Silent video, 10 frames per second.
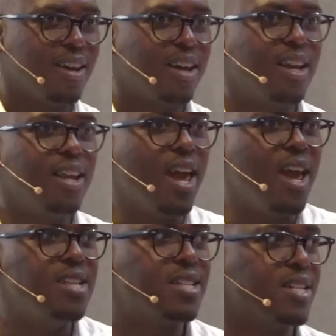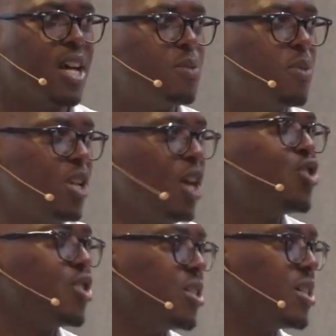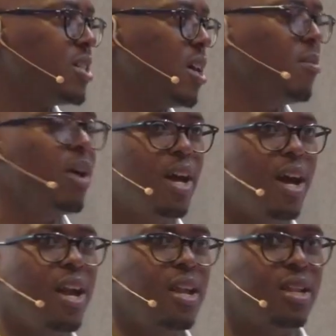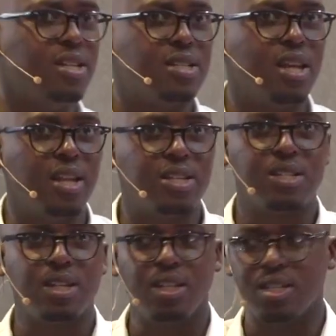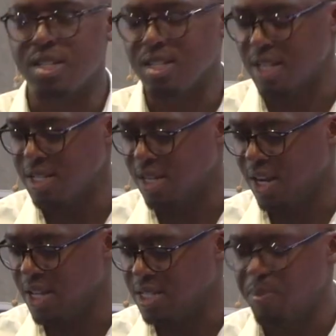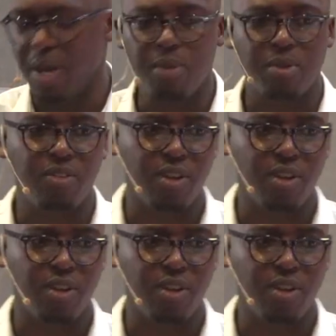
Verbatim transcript: creates a transportation system, and in this, in, this, in this instance, it creates a payments